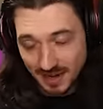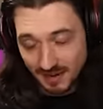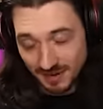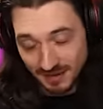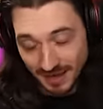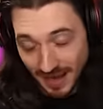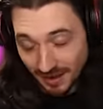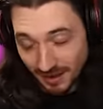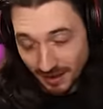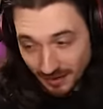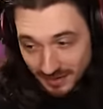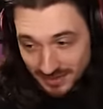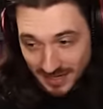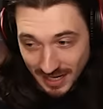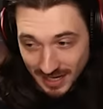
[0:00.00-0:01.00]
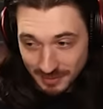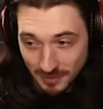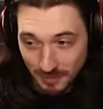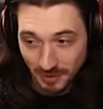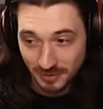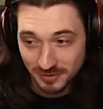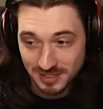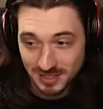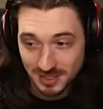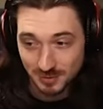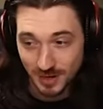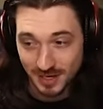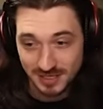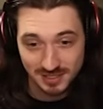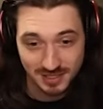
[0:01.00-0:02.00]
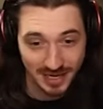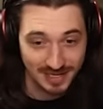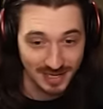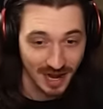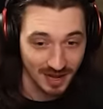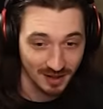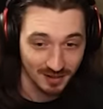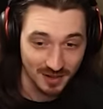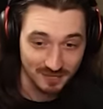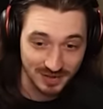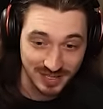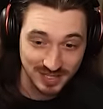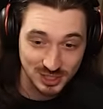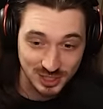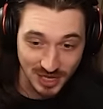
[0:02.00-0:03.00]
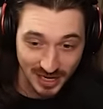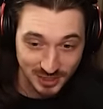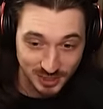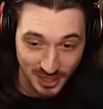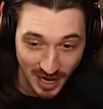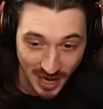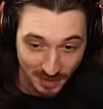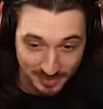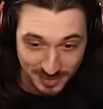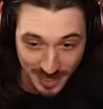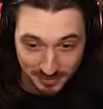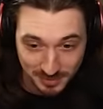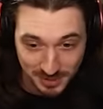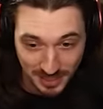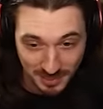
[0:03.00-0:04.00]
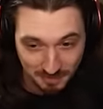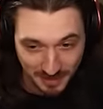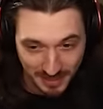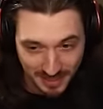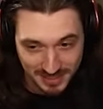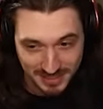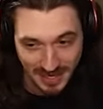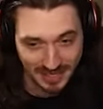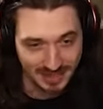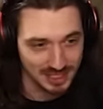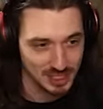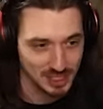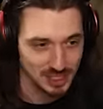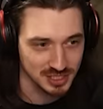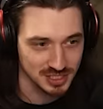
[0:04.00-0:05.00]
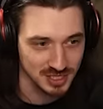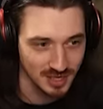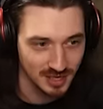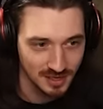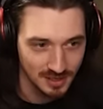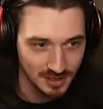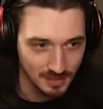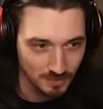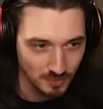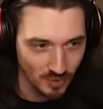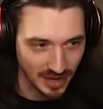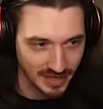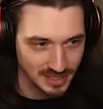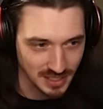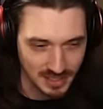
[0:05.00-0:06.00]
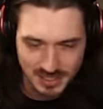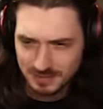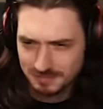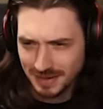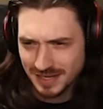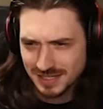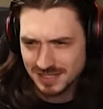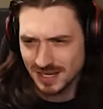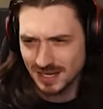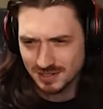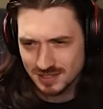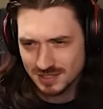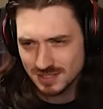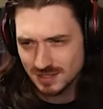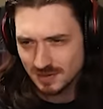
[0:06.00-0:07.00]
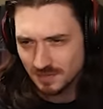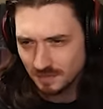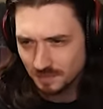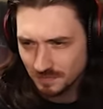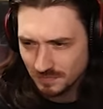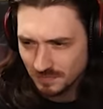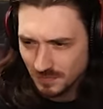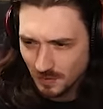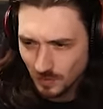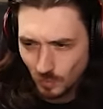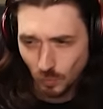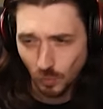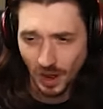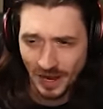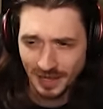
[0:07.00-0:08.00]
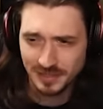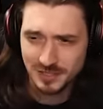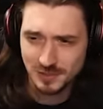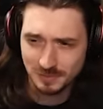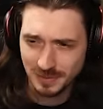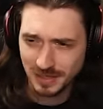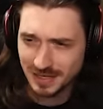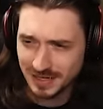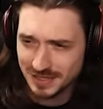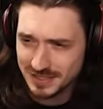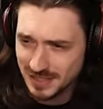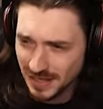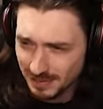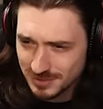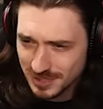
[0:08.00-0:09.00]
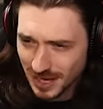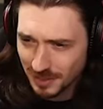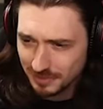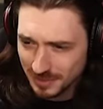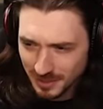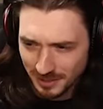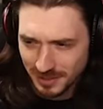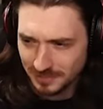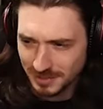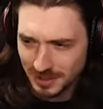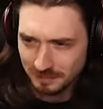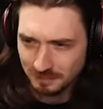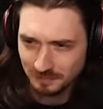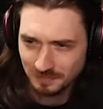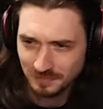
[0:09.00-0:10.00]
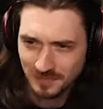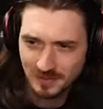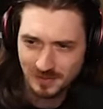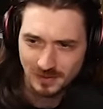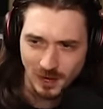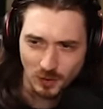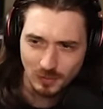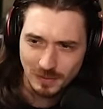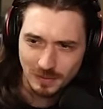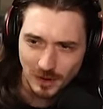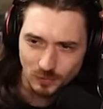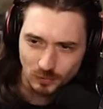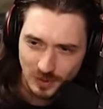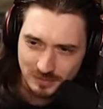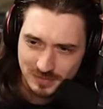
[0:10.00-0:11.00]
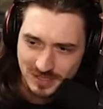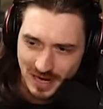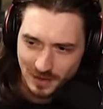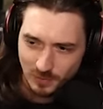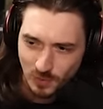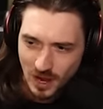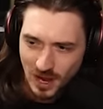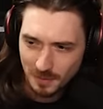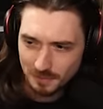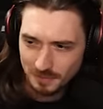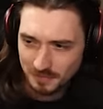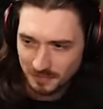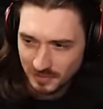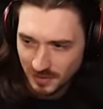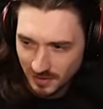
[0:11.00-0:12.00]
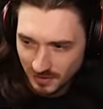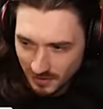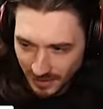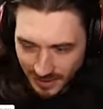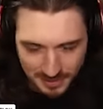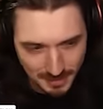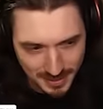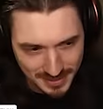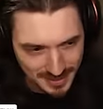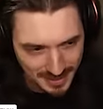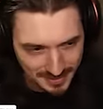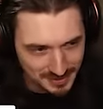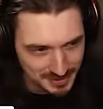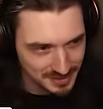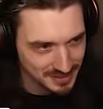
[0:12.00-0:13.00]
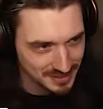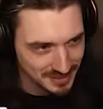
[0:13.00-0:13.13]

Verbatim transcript: I don't know, it's not going to be one of those situations like 9/11 inside job type shit, because, like, this just, like, doesn't make sense why this would be an inside job, you know what I mean? A rimside rob. It doesn't make sense.